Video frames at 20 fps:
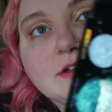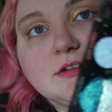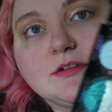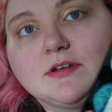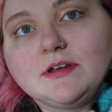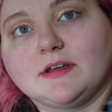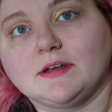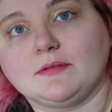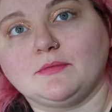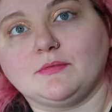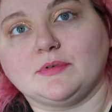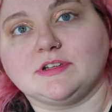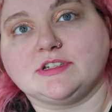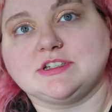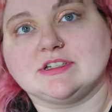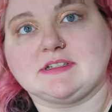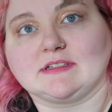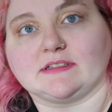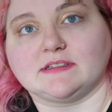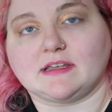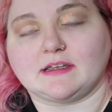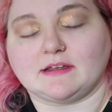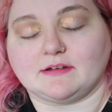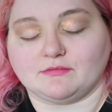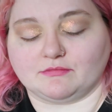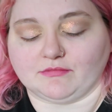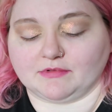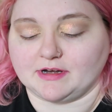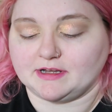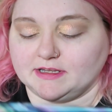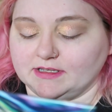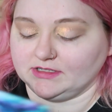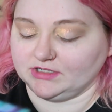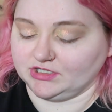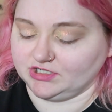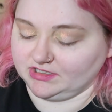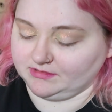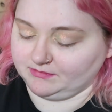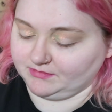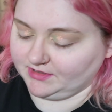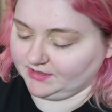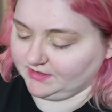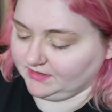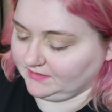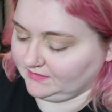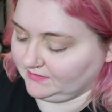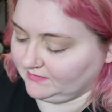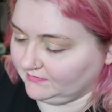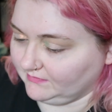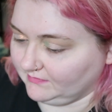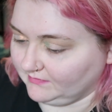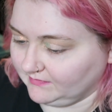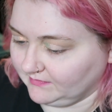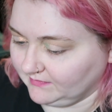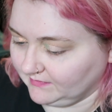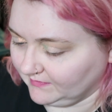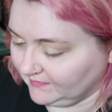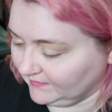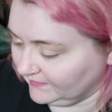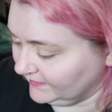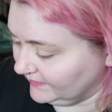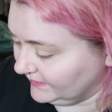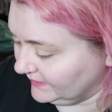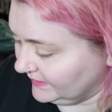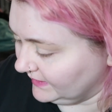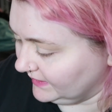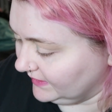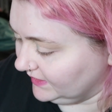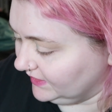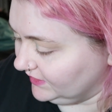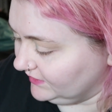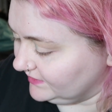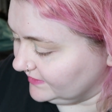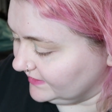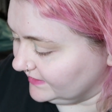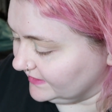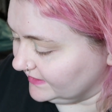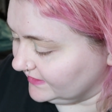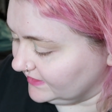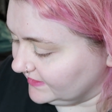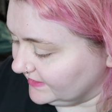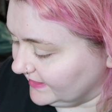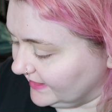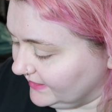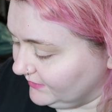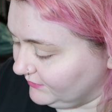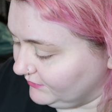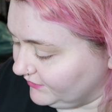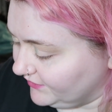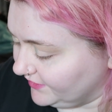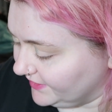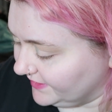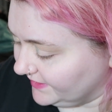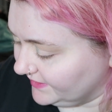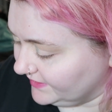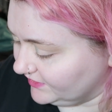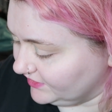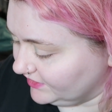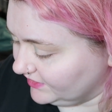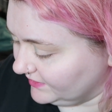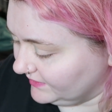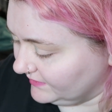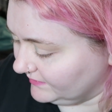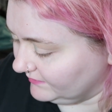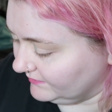to it, which is a red shimmer, using the same brush.